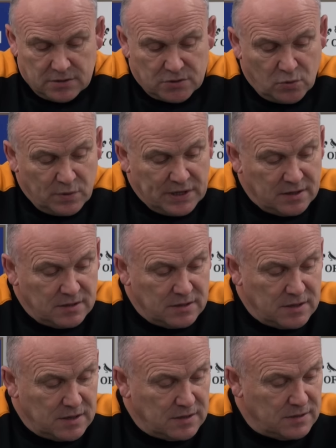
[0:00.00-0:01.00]
we
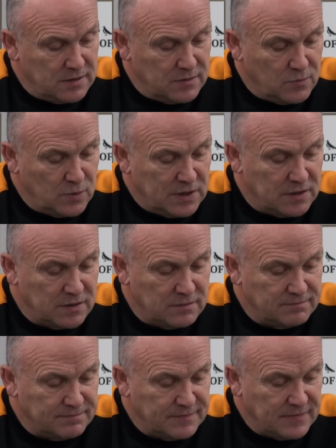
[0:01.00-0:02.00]
can
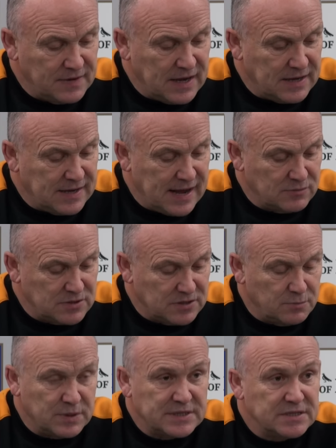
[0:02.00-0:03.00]
get down to
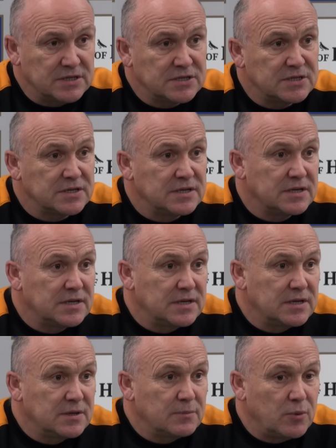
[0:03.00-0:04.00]
the business
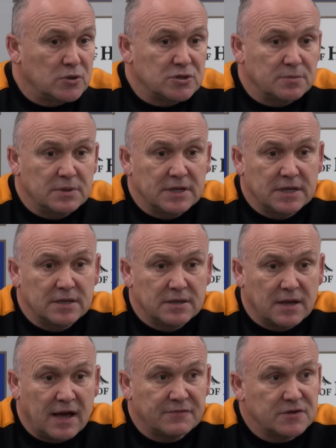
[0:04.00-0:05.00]
possibly
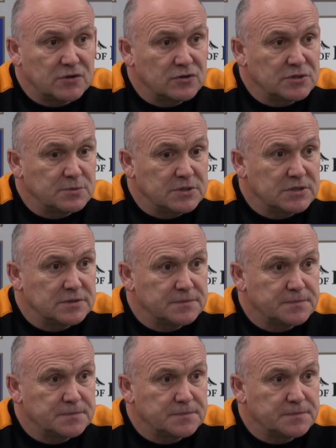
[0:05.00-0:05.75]
after Christmas.